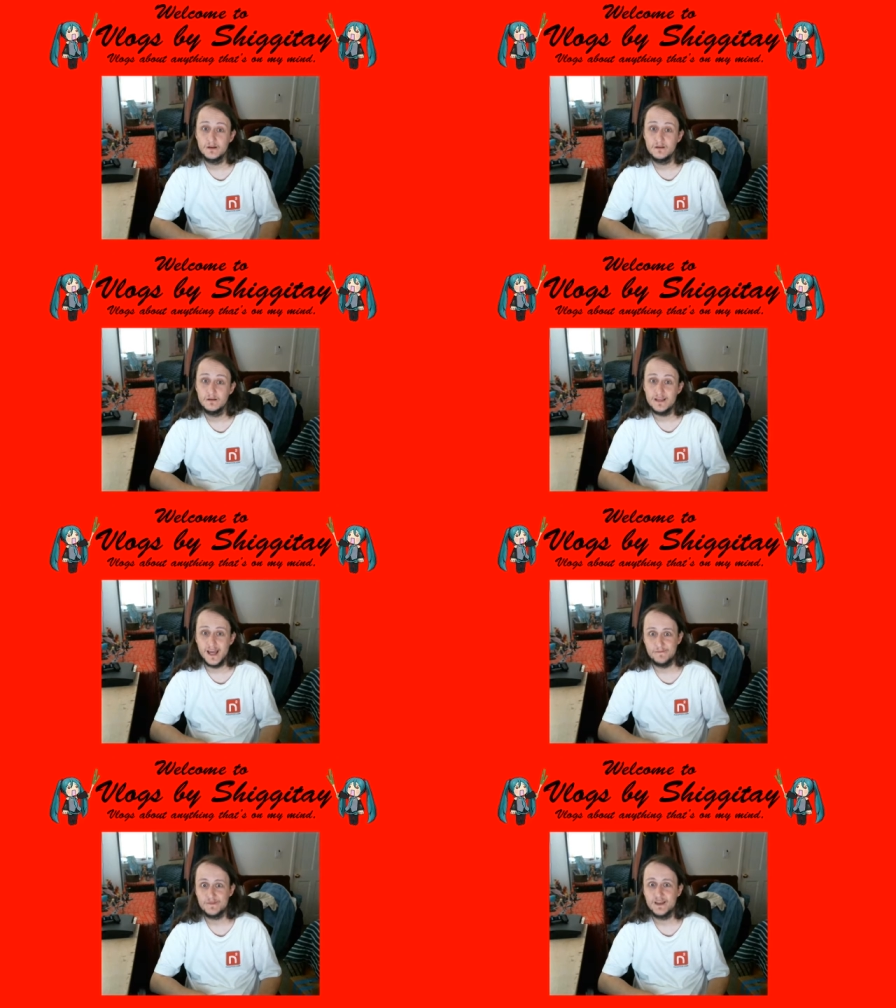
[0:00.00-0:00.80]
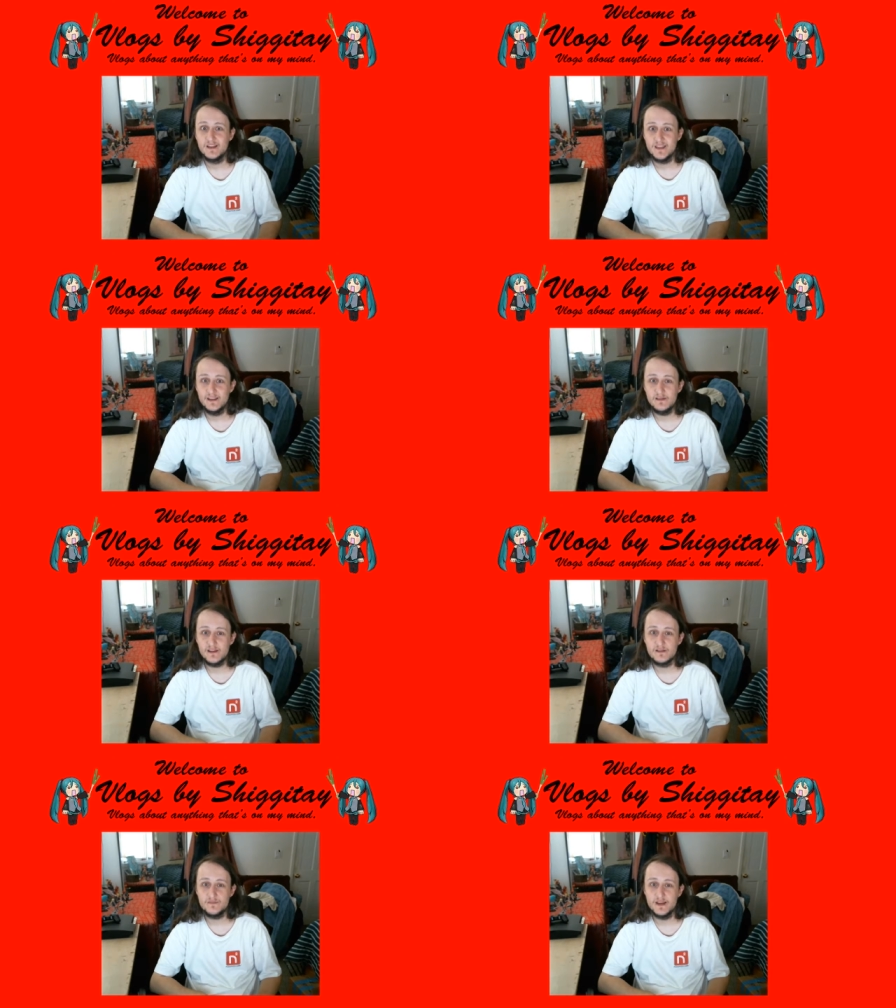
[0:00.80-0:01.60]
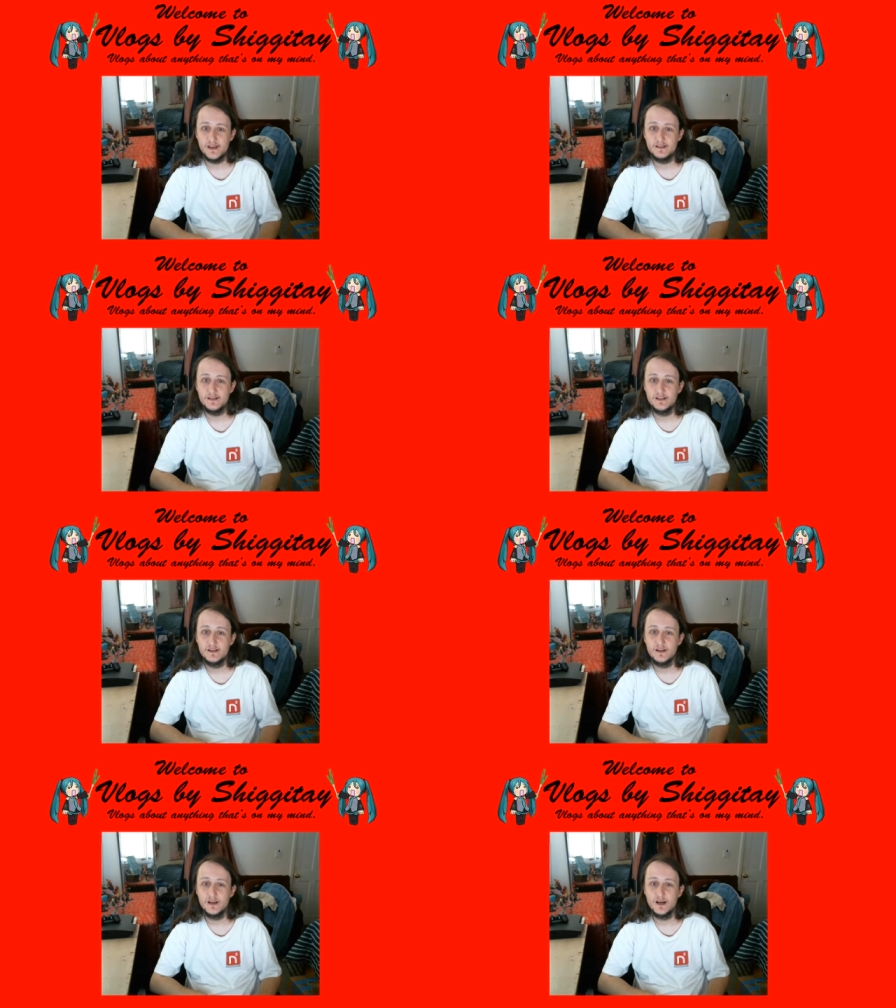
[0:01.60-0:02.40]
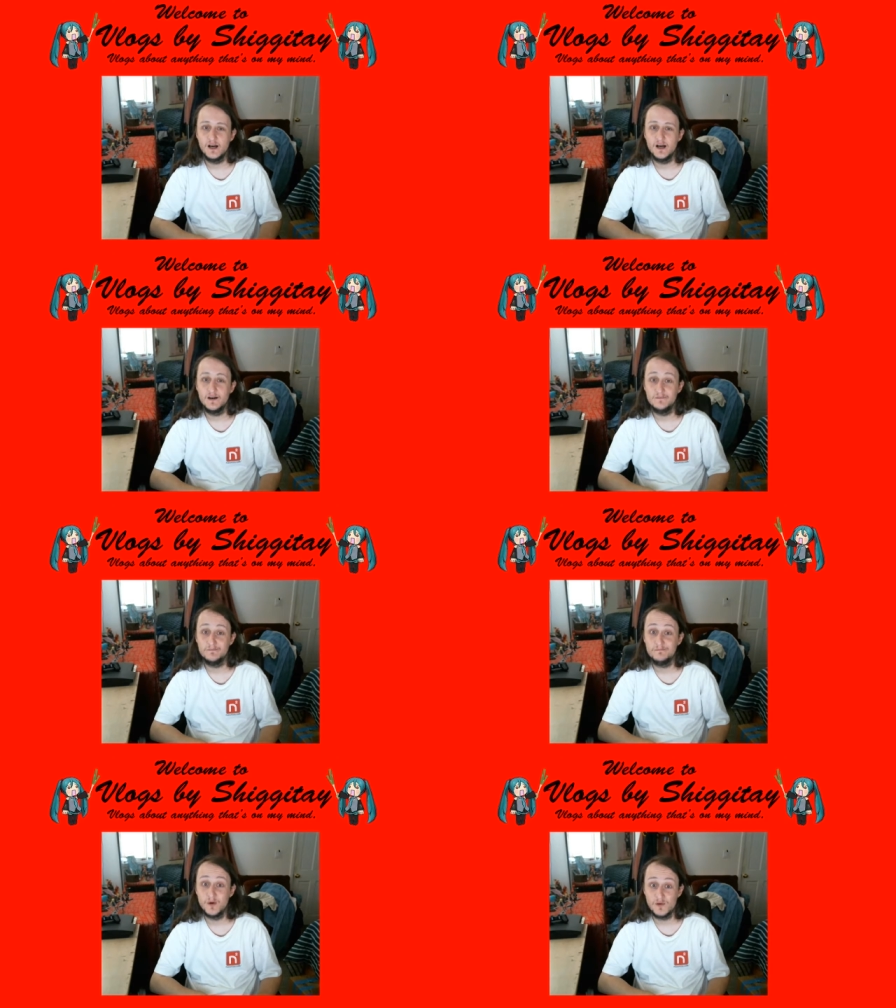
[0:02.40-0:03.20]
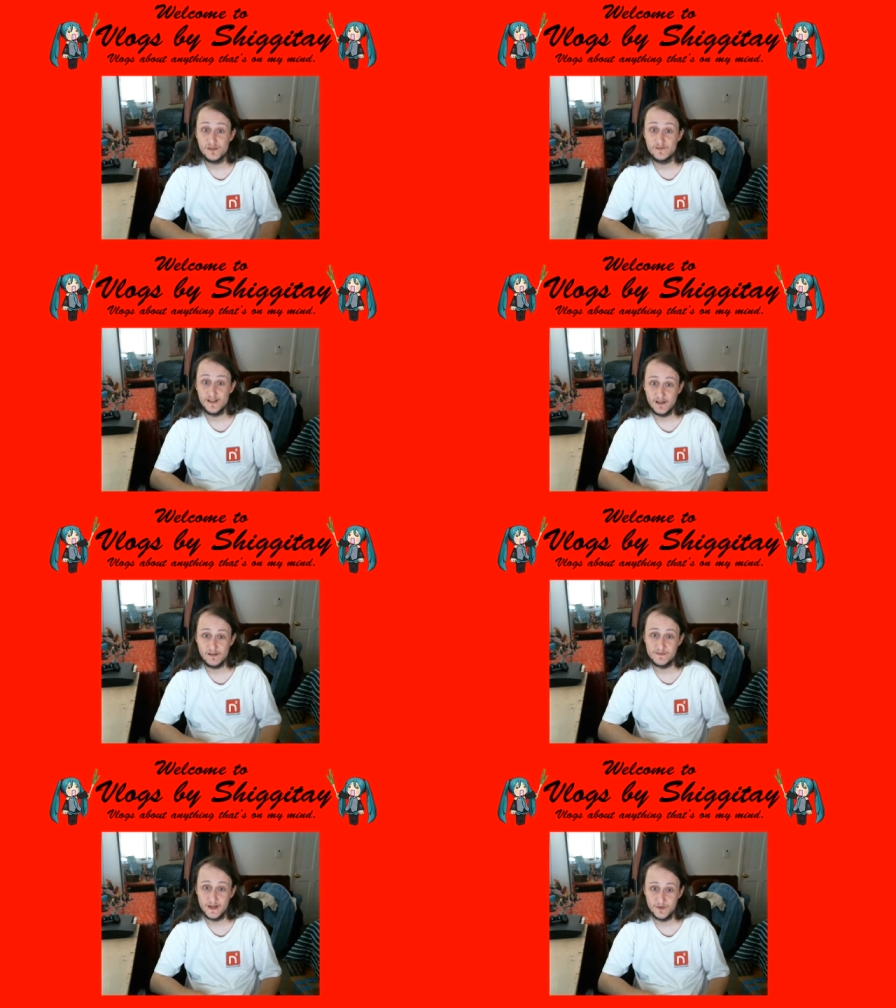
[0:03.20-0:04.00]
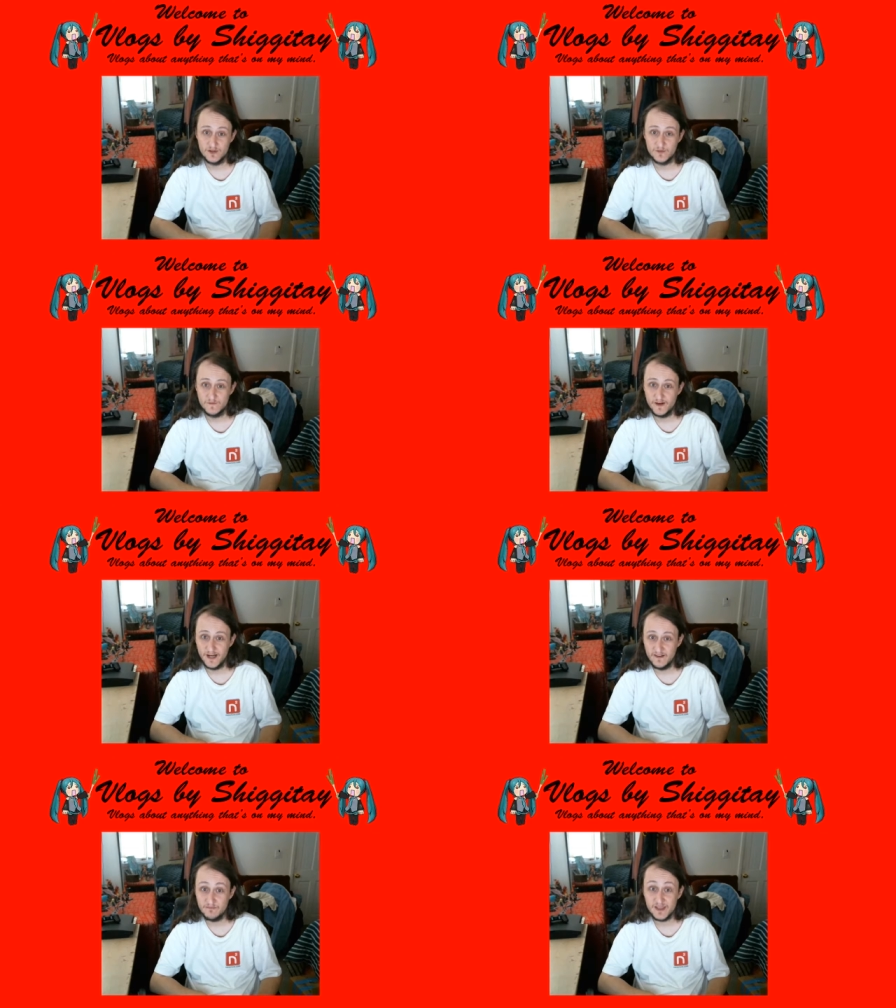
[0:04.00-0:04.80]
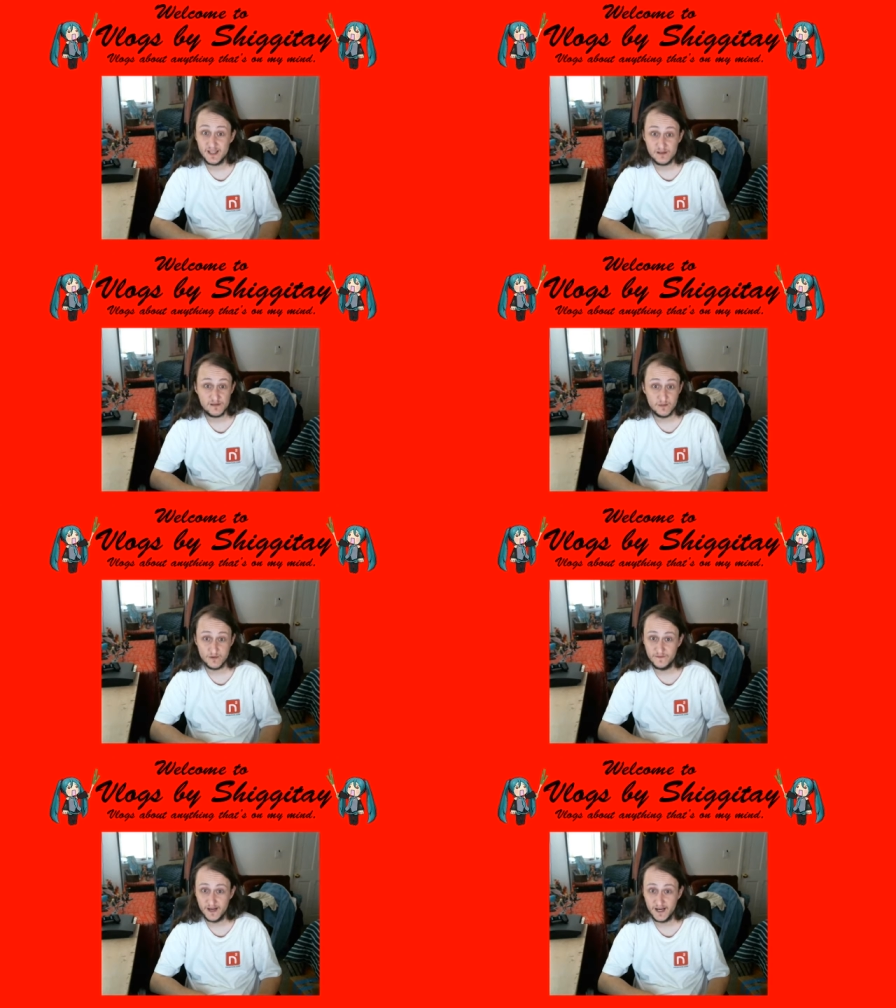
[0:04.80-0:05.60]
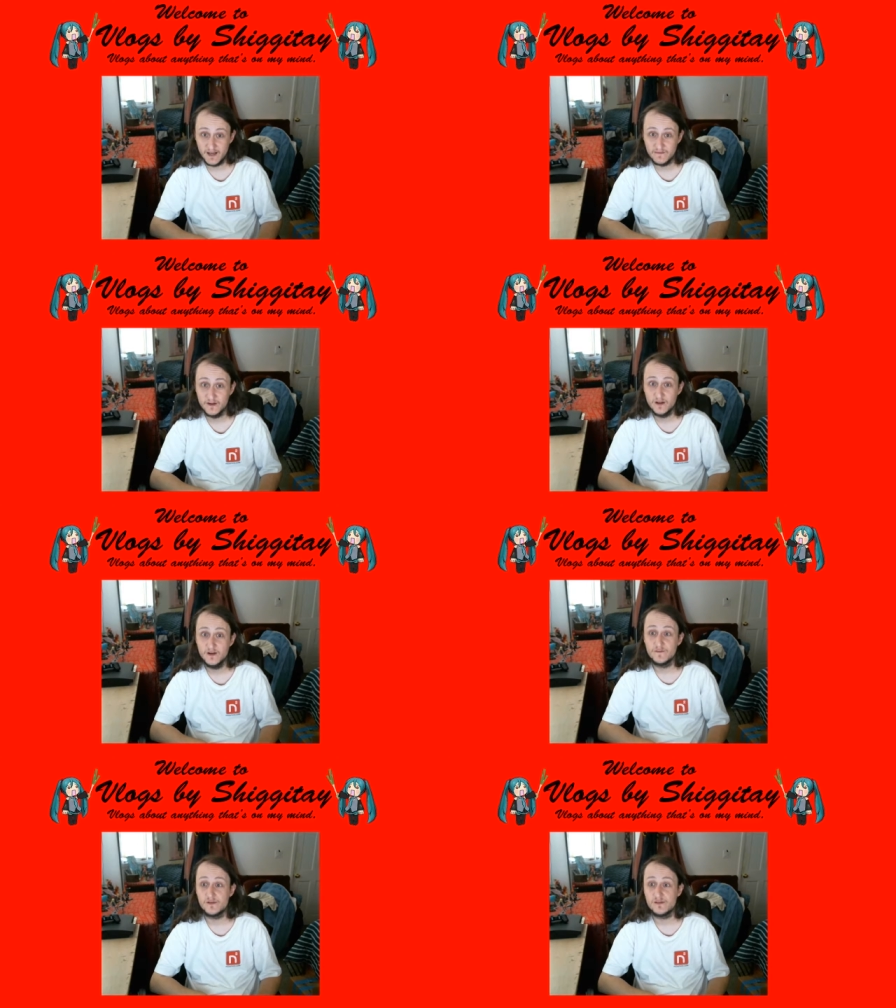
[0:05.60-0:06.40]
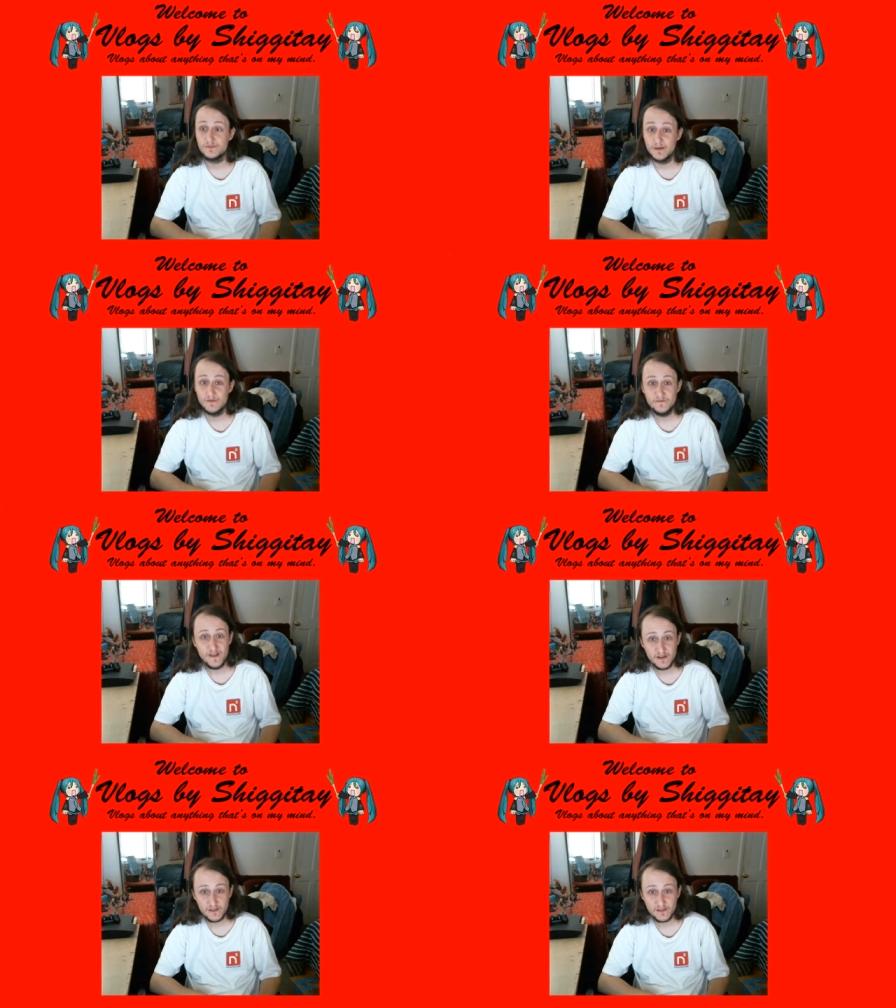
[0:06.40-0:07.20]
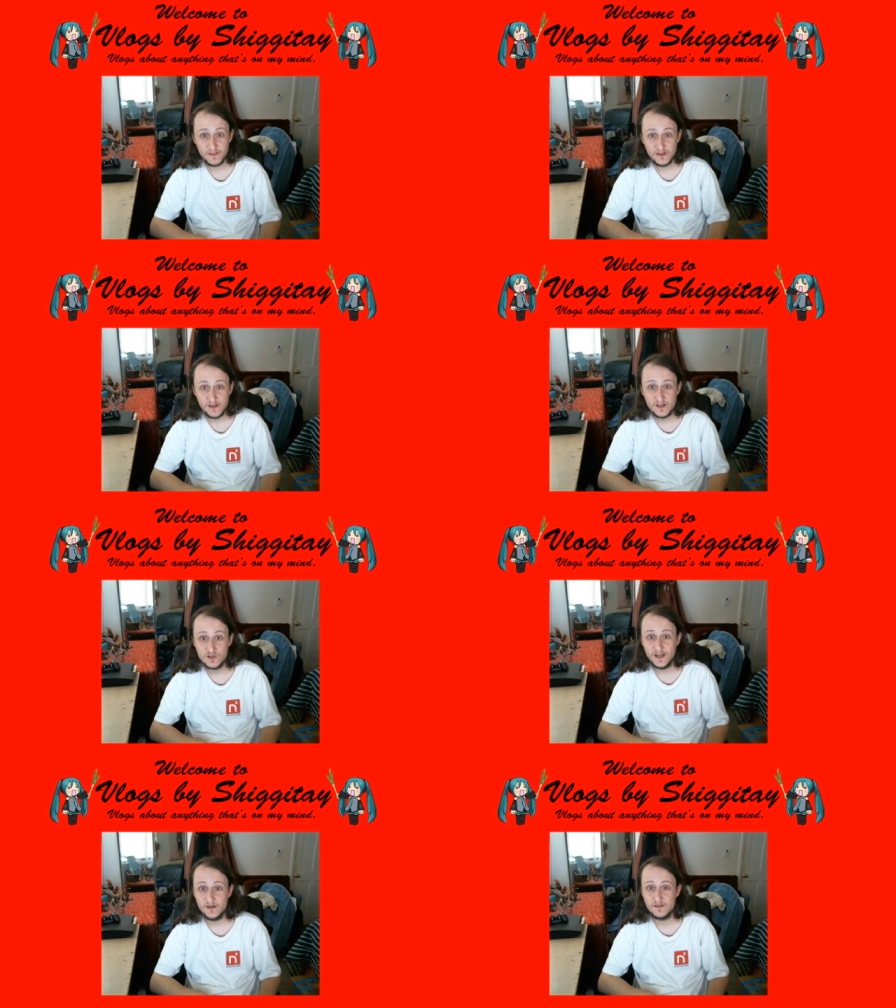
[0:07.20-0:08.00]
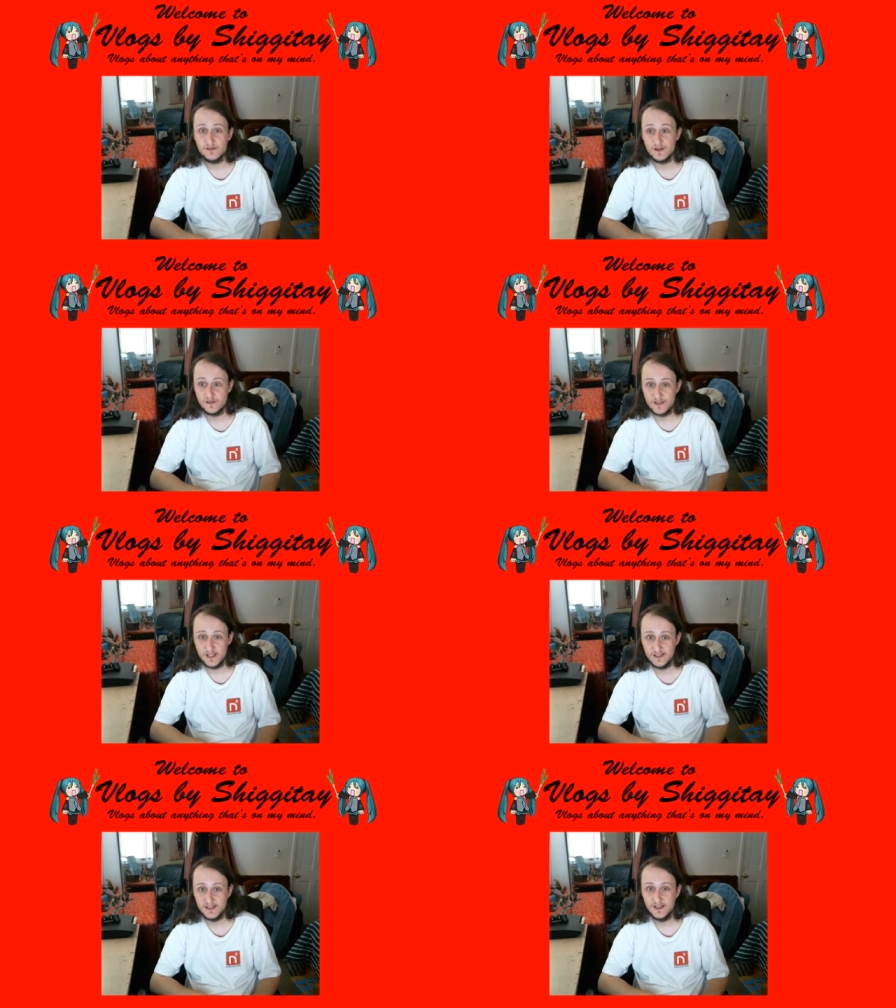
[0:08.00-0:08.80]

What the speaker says: Yeah, this has been Post Every Night September number 5, PENiS number 5, for September 5th, 2016.